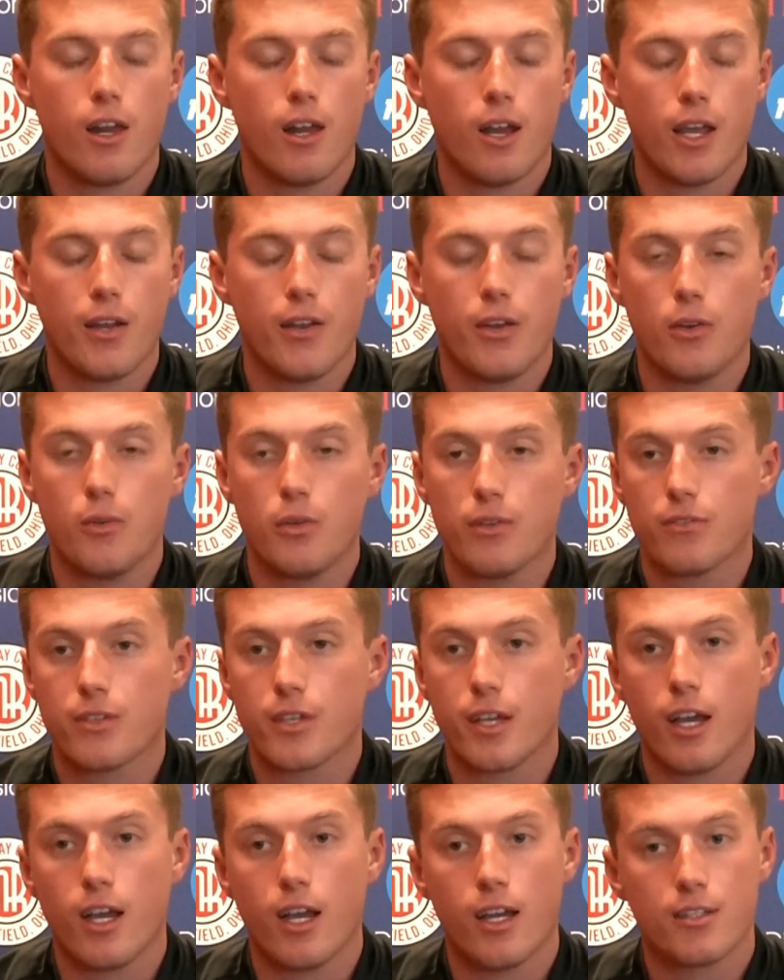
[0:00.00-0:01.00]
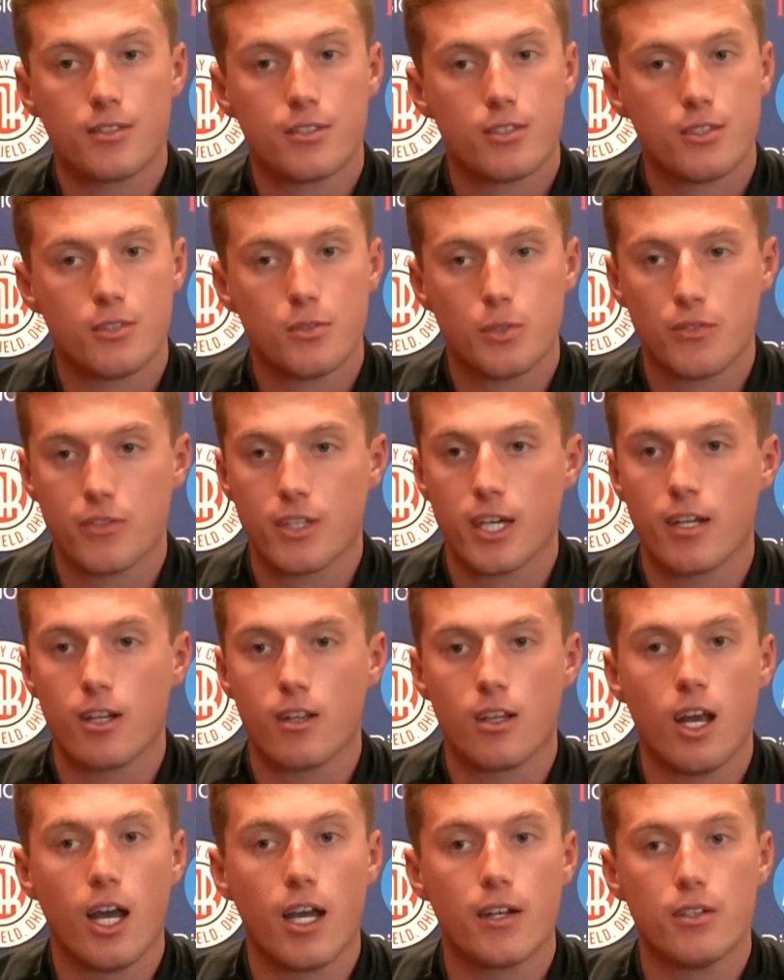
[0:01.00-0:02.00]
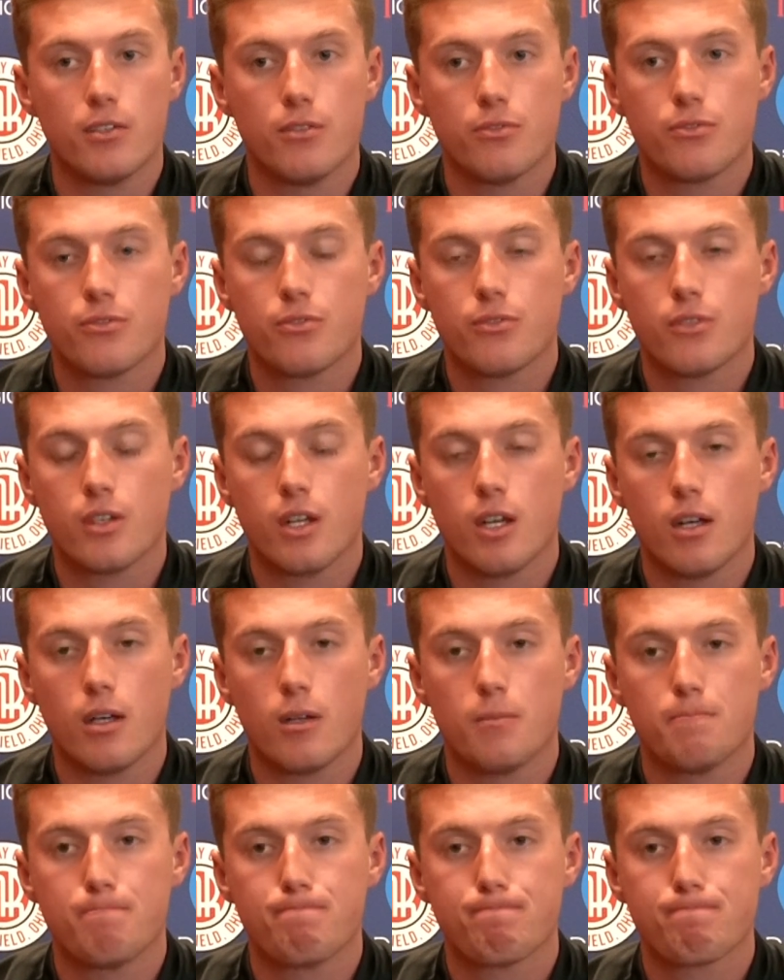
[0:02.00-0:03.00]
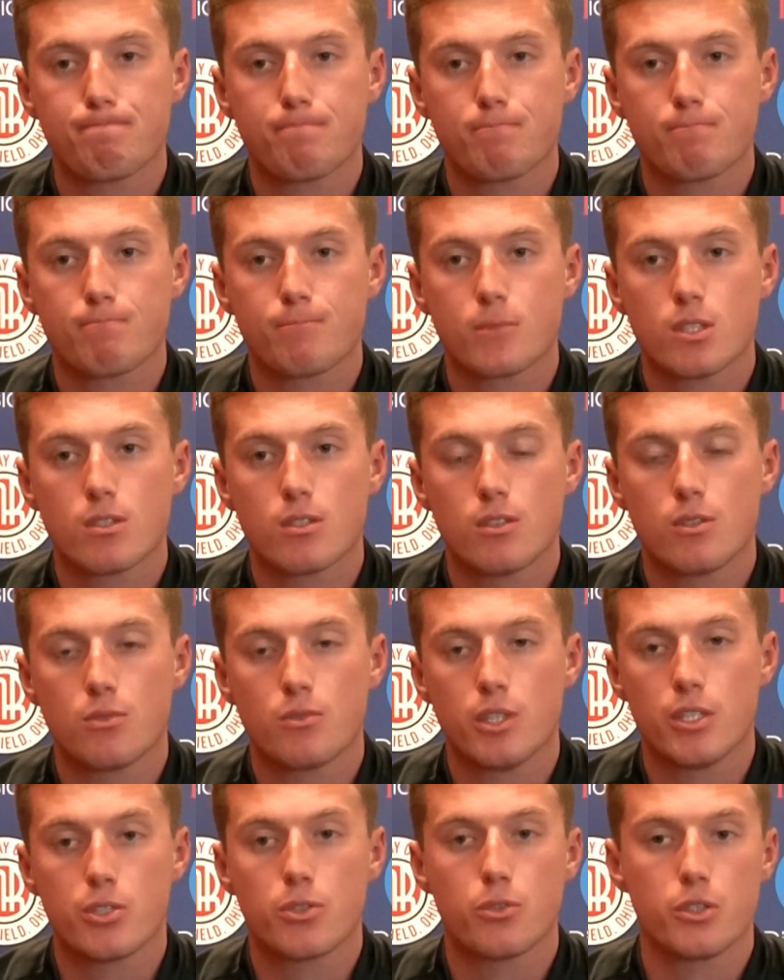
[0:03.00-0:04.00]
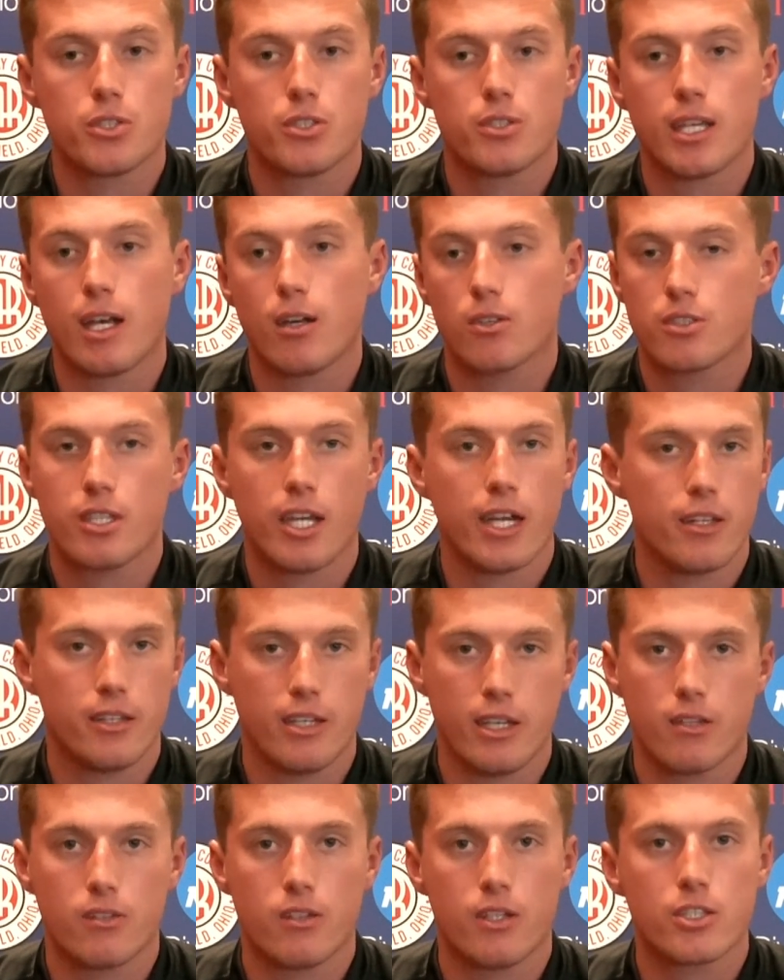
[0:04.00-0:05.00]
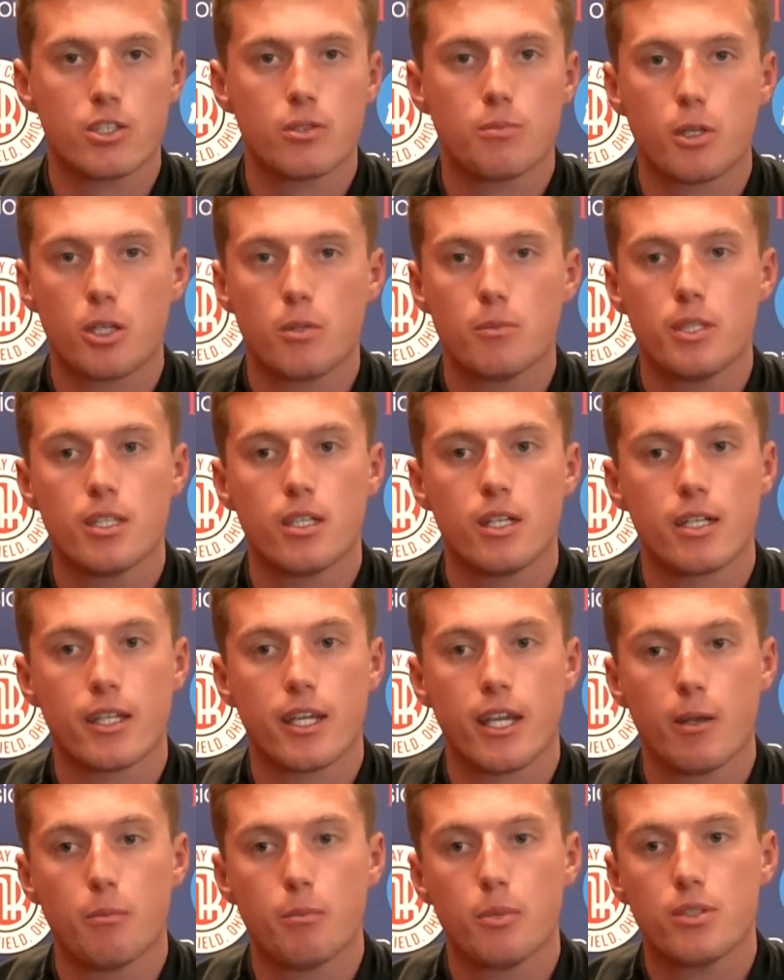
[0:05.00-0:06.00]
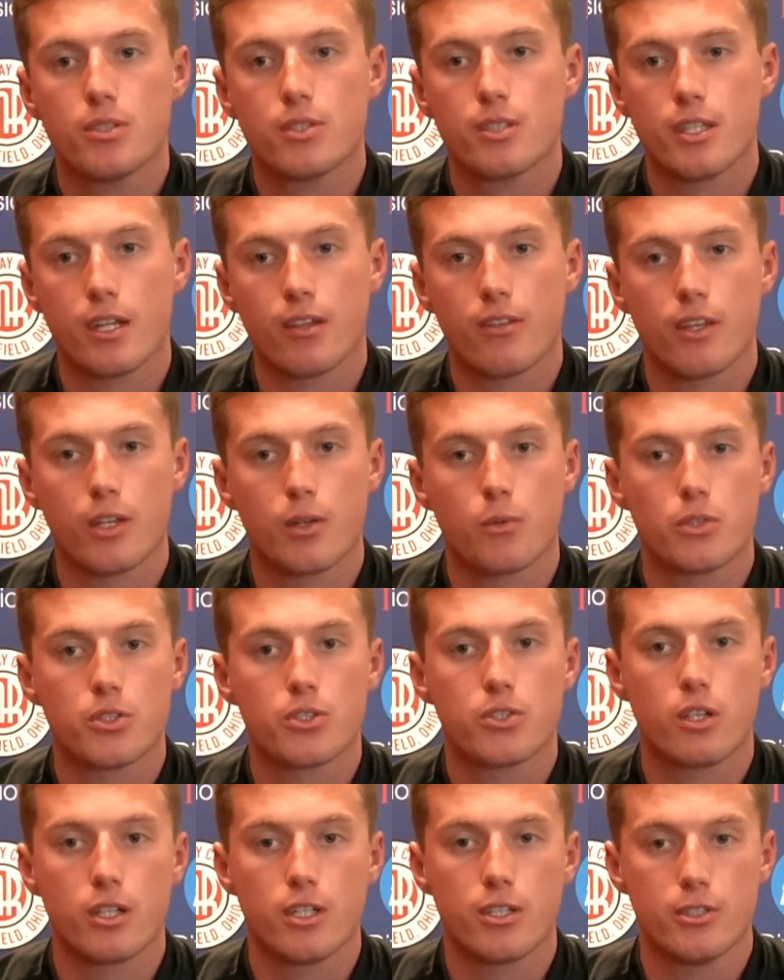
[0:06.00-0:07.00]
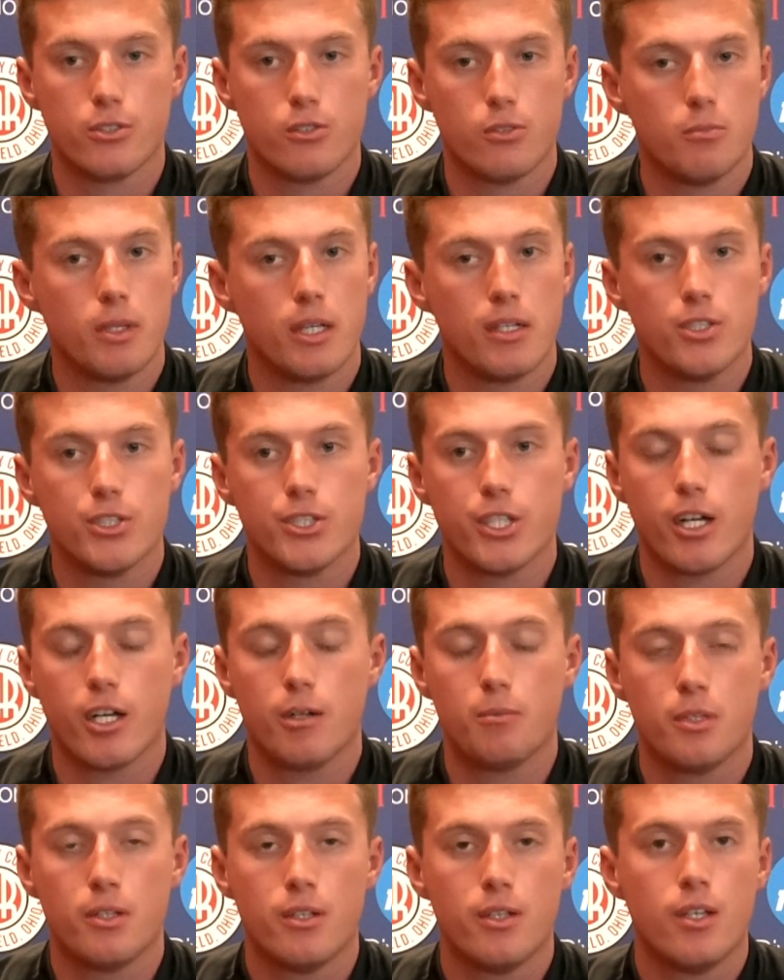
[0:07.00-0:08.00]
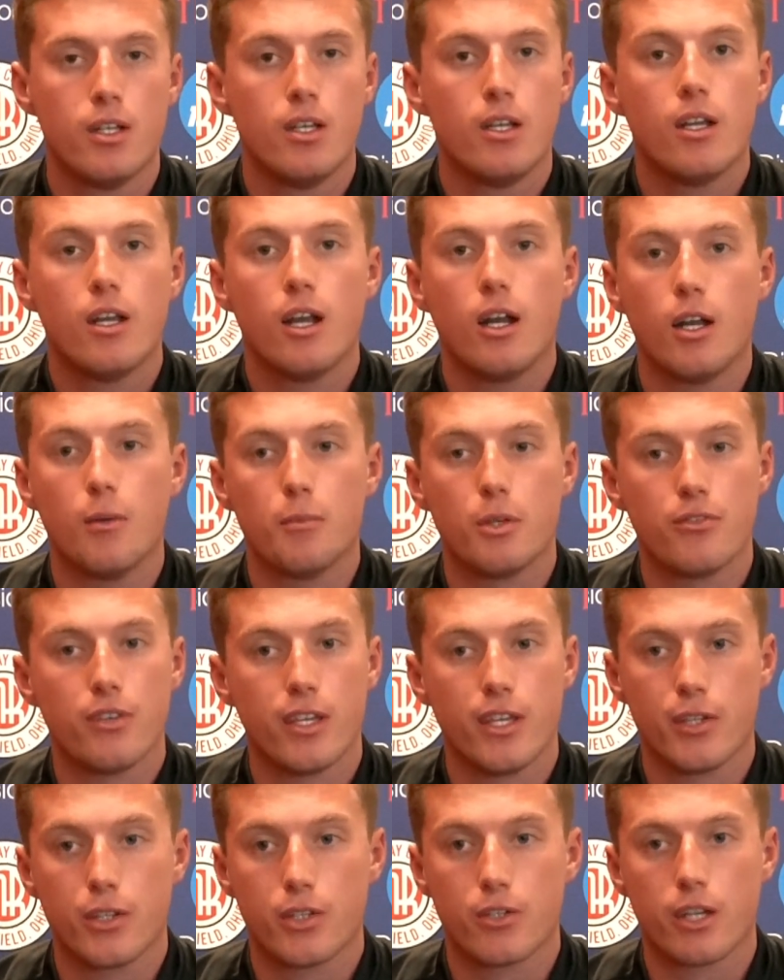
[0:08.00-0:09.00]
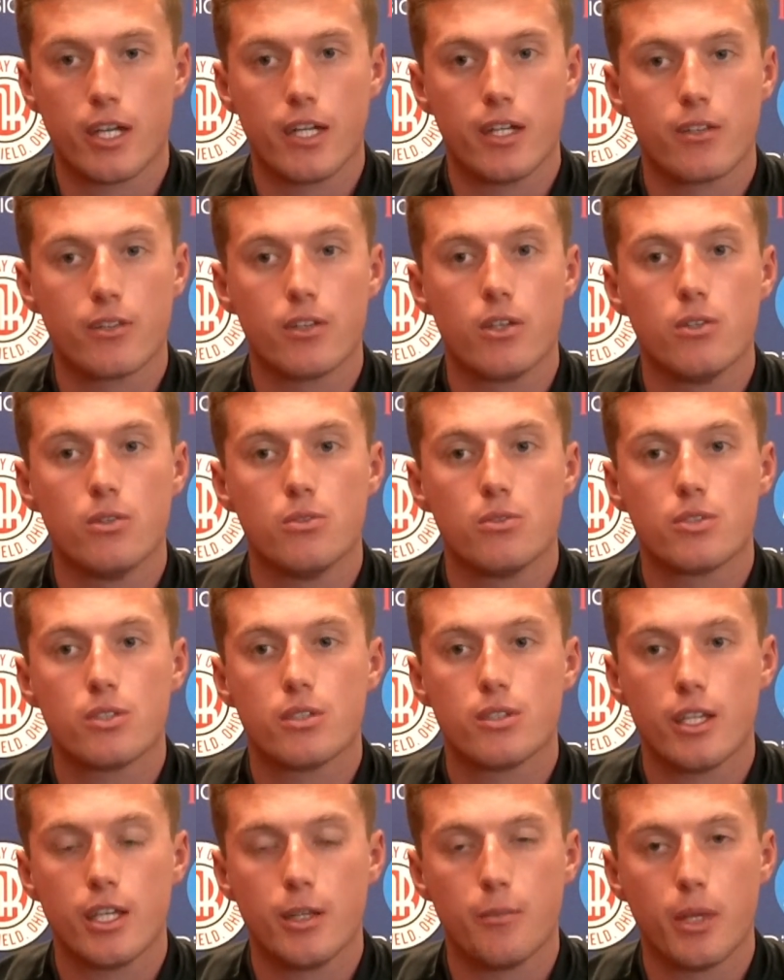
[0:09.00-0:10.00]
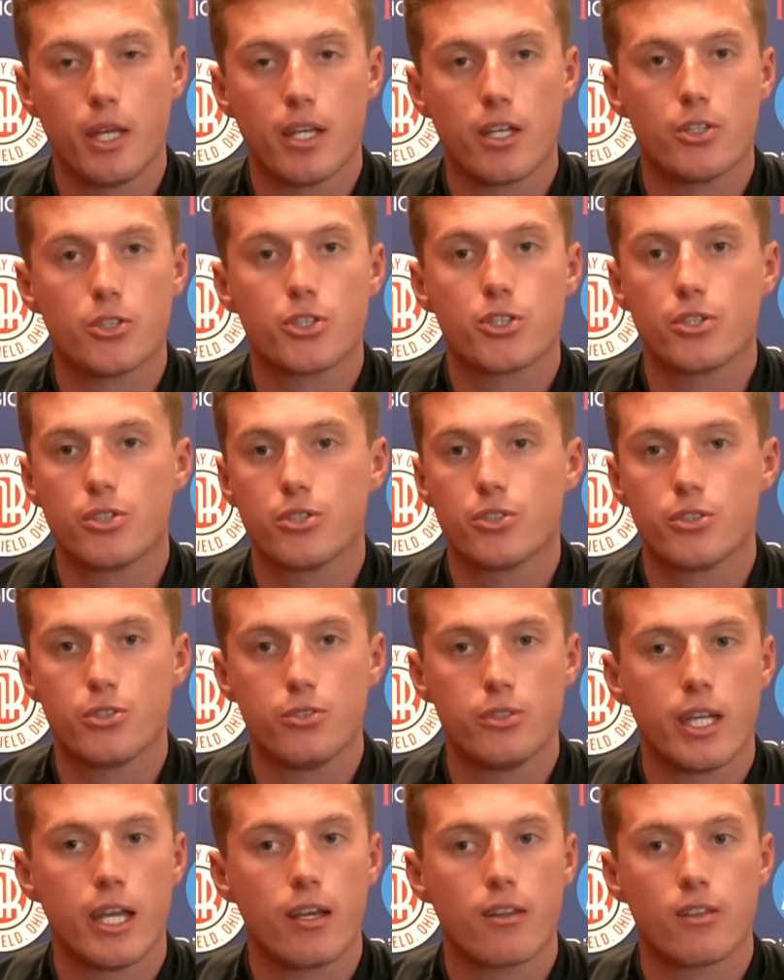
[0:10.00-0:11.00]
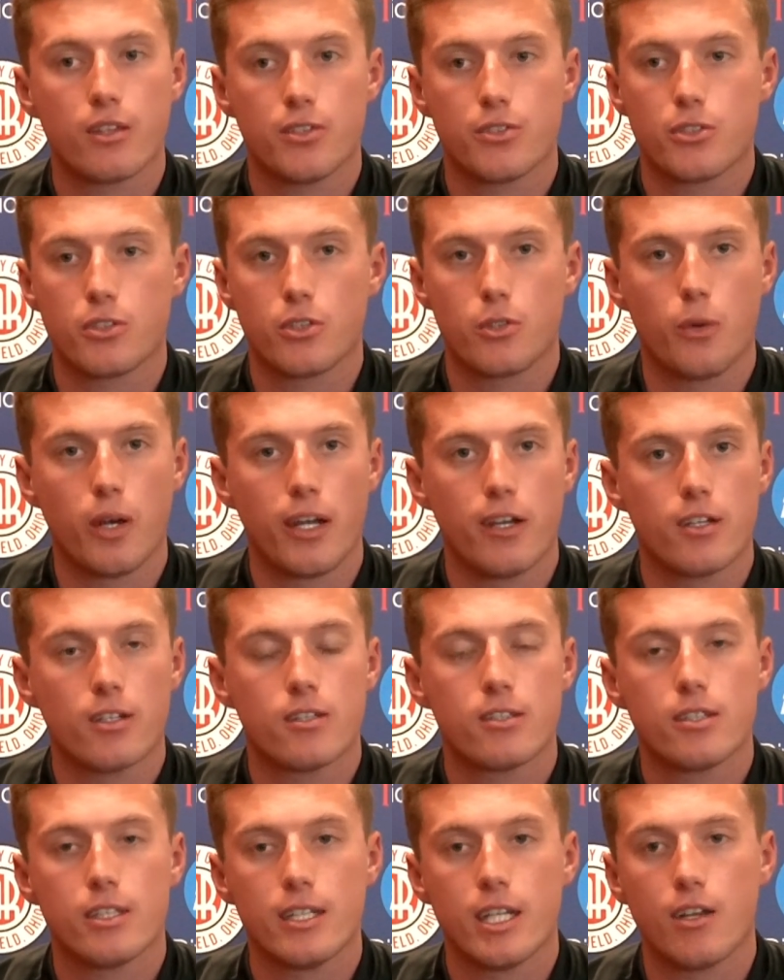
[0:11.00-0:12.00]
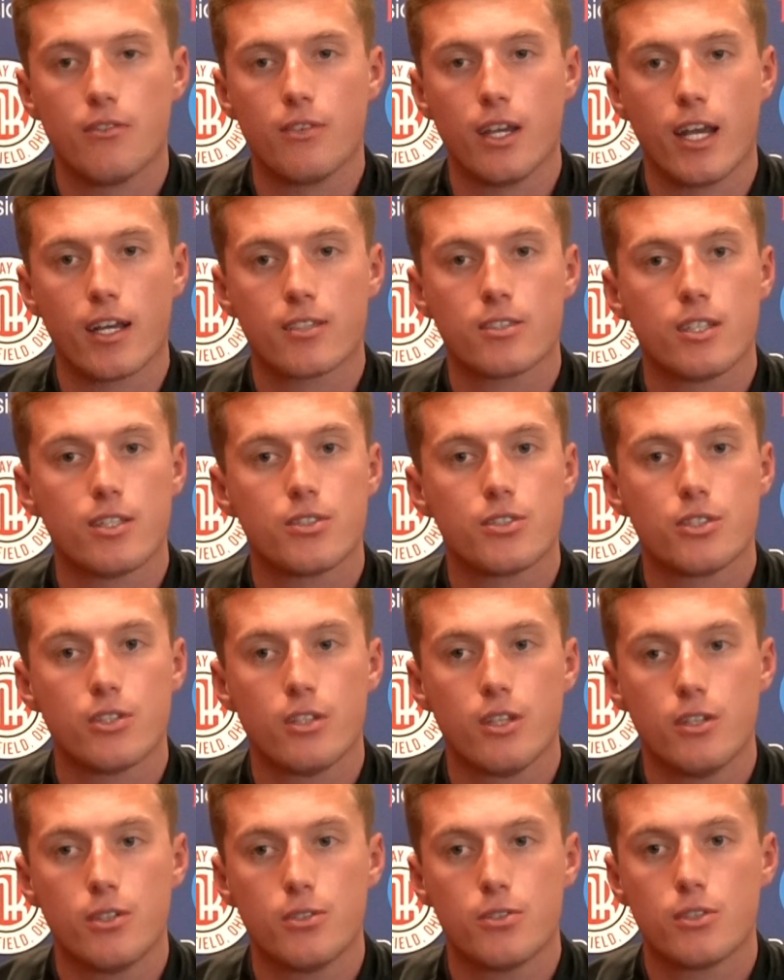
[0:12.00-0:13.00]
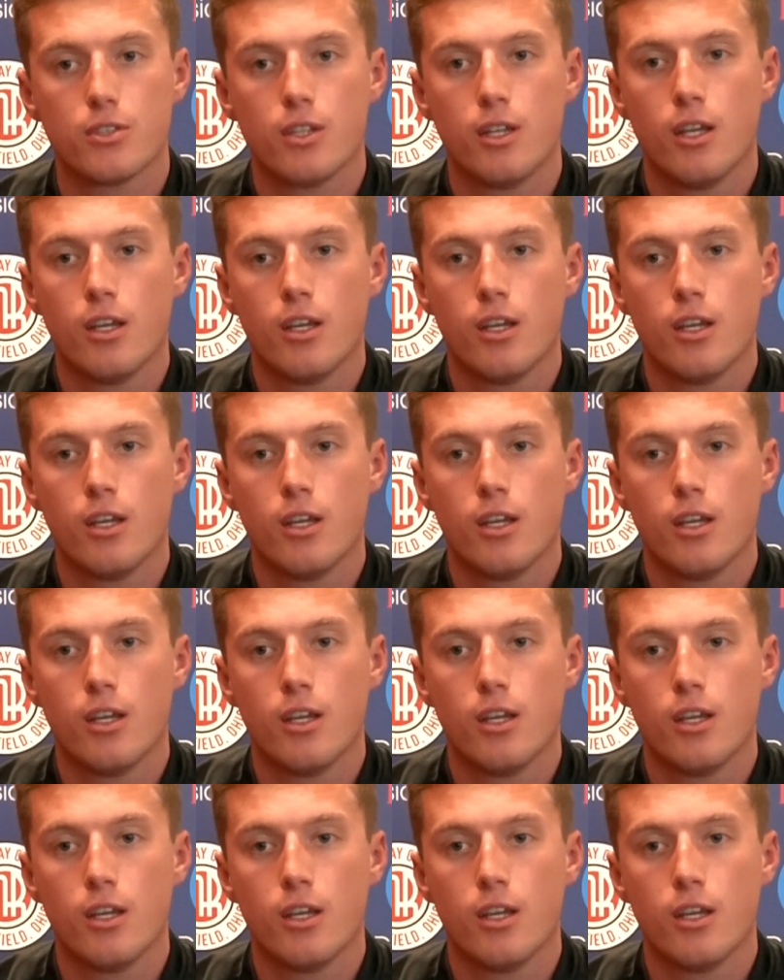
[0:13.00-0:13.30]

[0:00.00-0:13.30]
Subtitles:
I know we've got a lot of resources outside of the athletic department on campus, and I think we're starting to do a better job of integrating those and making sure student athletes are aware and have access to those.